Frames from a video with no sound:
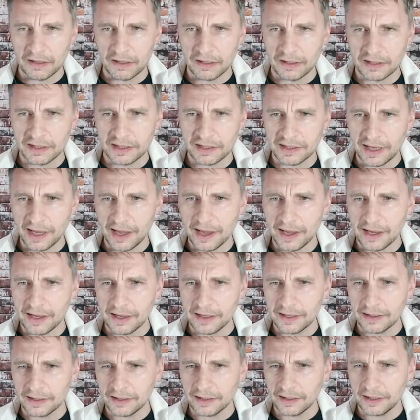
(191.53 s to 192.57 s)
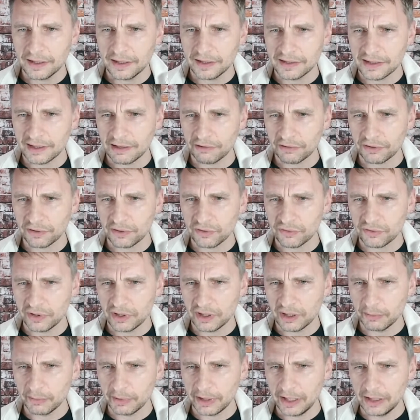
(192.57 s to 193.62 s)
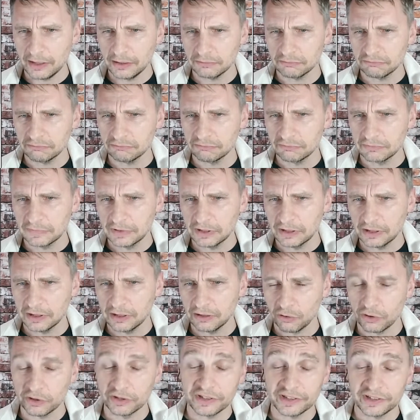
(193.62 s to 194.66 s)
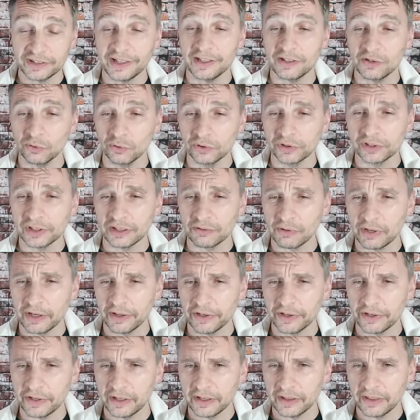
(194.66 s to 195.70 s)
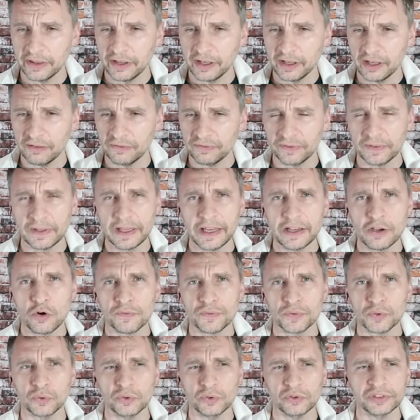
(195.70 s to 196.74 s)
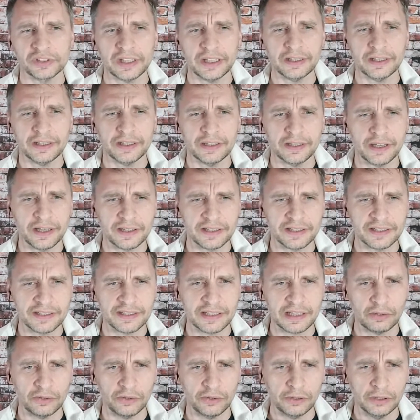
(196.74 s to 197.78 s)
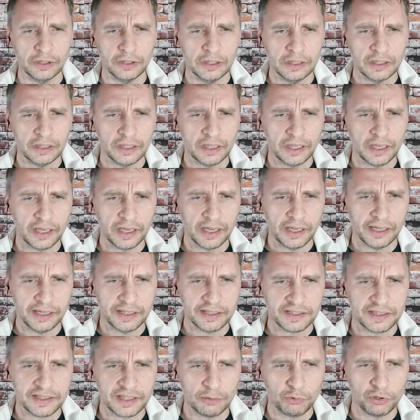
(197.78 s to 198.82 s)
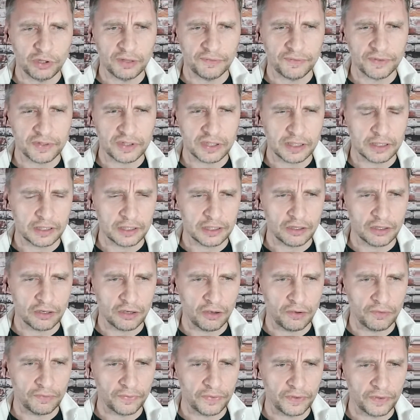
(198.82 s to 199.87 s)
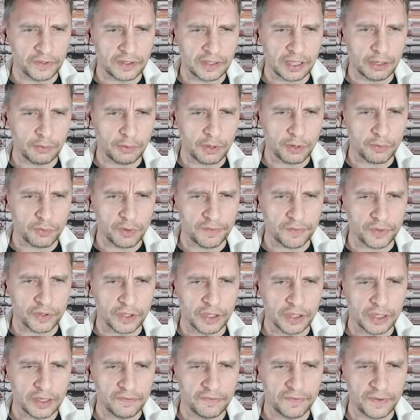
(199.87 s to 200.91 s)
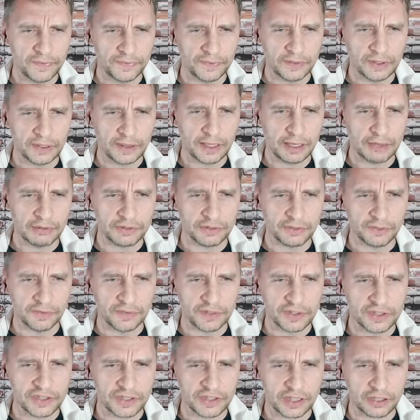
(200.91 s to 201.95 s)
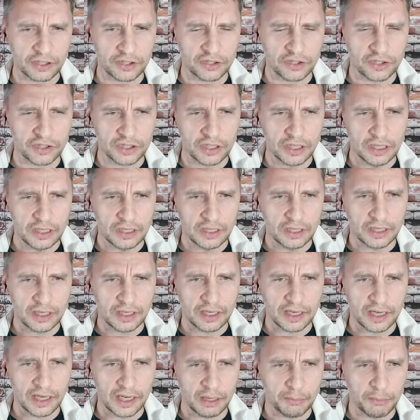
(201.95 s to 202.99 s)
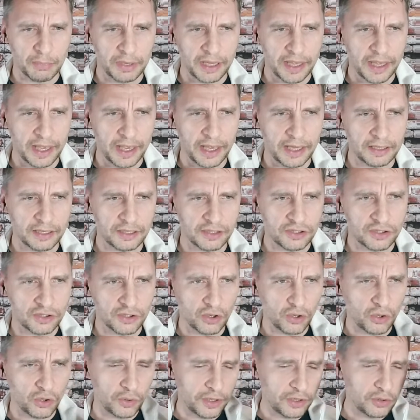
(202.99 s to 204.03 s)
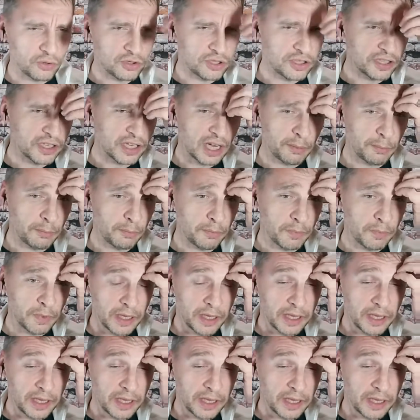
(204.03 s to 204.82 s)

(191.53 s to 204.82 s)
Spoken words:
stay in South Korea, man, or stay in Ulsan rather. They fly over Ulsan and settle somewhere in the vicinity of the Taewa River. 50,000 of these suckers, and so they usually come